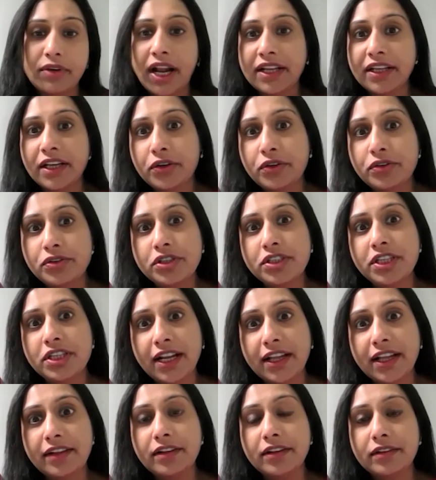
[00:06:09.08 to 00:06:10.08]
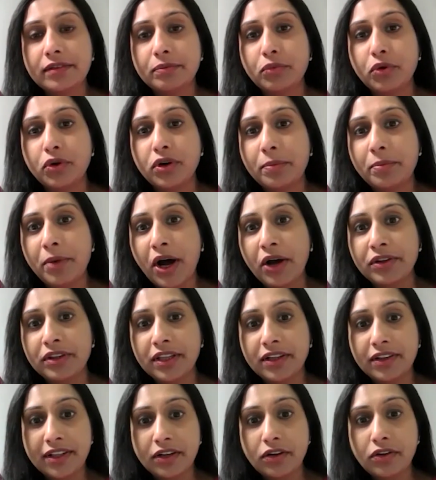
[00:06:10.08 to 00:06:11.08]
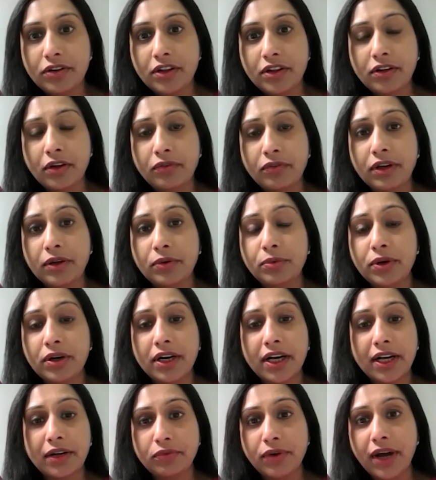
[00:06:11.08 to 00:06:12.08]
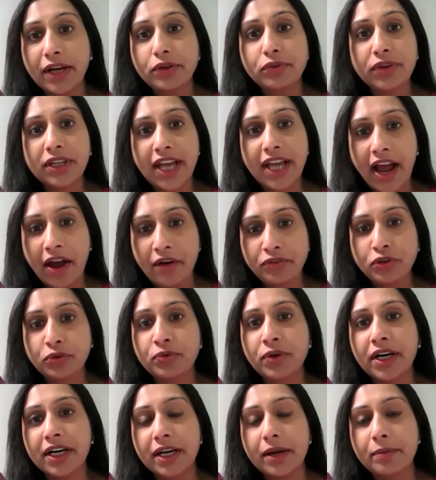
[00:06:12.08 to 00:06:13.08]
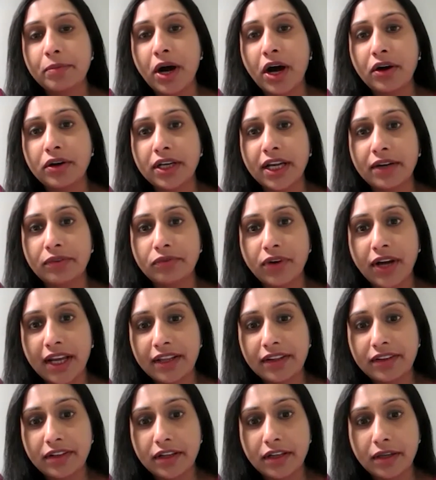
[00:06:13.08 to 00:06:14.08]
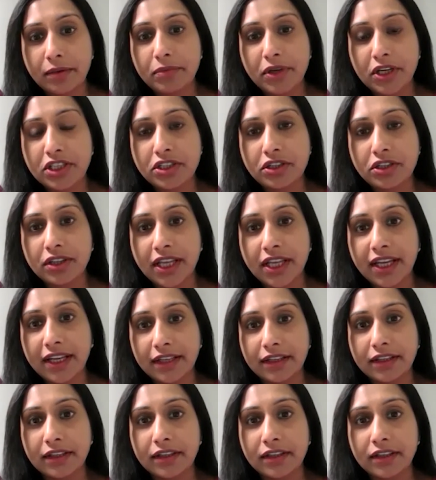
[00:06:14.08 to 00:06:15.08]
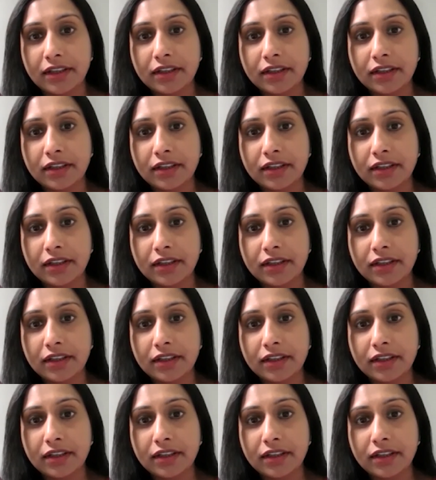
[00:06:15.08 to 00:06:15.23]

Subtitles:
Raja, could you tell us more about the cirrhosis of liver and why do we have to worry about and why is it a major thing?